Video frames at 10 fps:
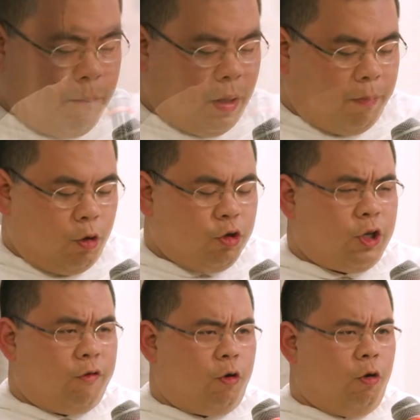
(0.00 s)
Beauty,
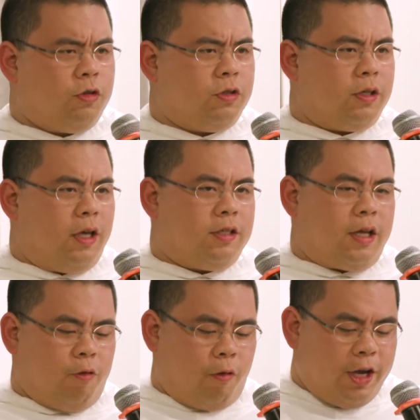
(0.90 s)
of course, is
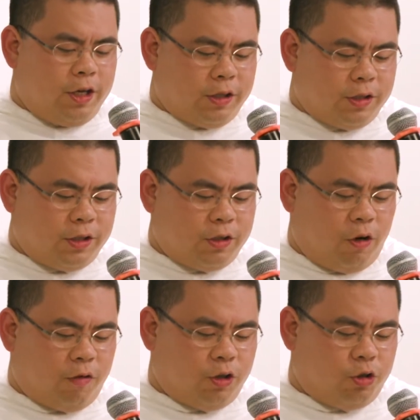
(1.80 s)
a radiance
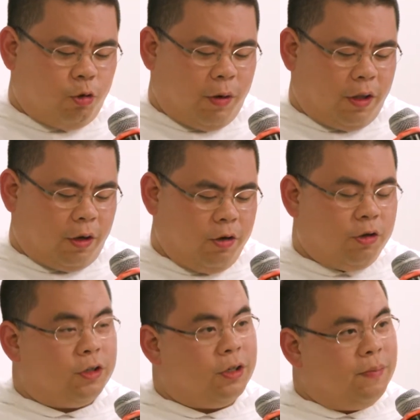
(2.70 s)
of the true and the
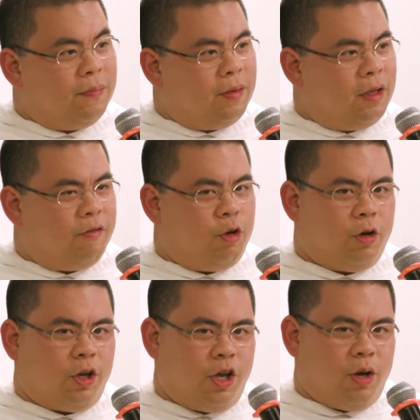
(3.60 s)
good. If you
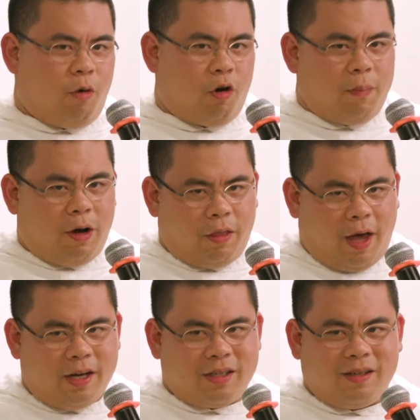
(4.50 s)
want to hear more about
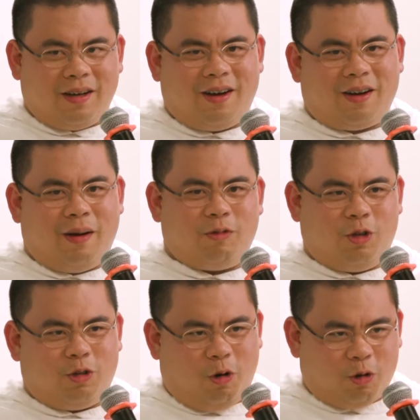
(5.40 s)
that, come to the
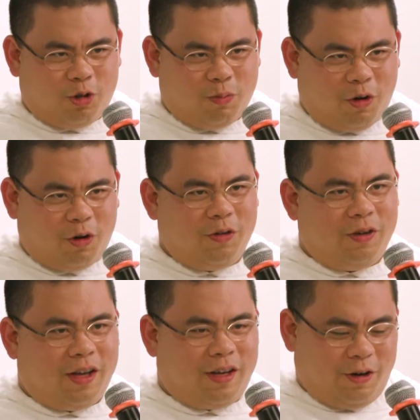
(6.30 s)
talk tomorrow
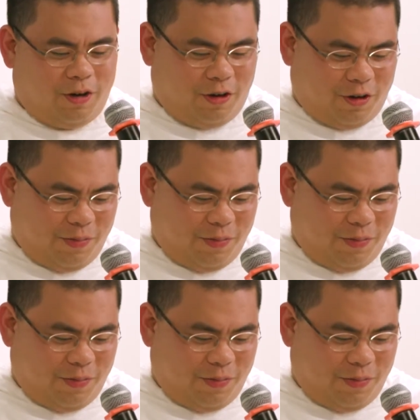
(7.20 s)
at 8 o'clock.